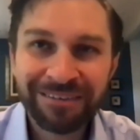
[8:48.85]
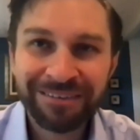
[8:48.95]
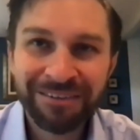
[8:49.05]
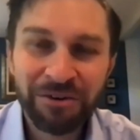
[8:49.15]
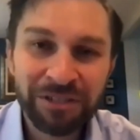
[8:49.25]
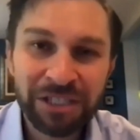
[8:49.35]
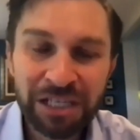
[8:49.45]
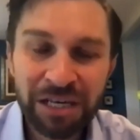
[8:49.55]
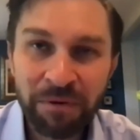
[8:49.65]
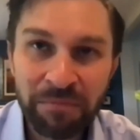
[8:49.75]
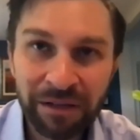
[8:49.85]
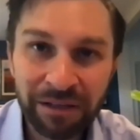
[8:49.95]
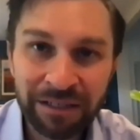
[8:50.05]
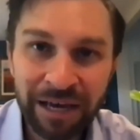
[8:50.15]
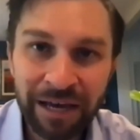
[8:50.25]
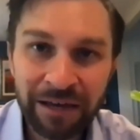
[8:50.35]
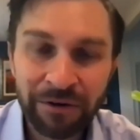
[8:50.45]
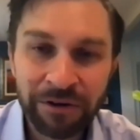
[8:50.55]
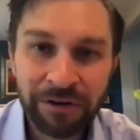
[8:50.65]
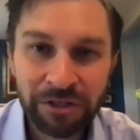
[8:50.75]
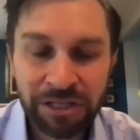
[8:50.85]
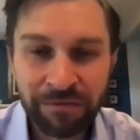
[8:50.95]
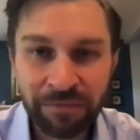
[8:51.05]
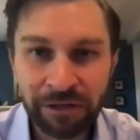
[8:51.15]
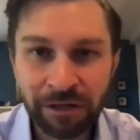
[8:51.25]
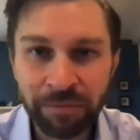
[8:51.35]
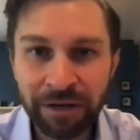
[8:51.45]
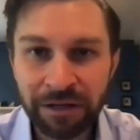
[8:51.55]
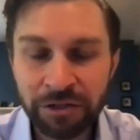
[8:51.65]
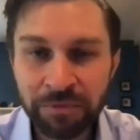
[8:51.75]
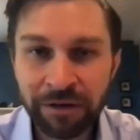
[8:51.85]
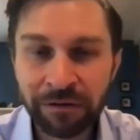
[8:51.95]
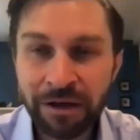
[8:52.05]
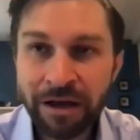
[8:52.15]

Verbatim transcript: You can skip a meal a day, or you can just give them a little bit each meal.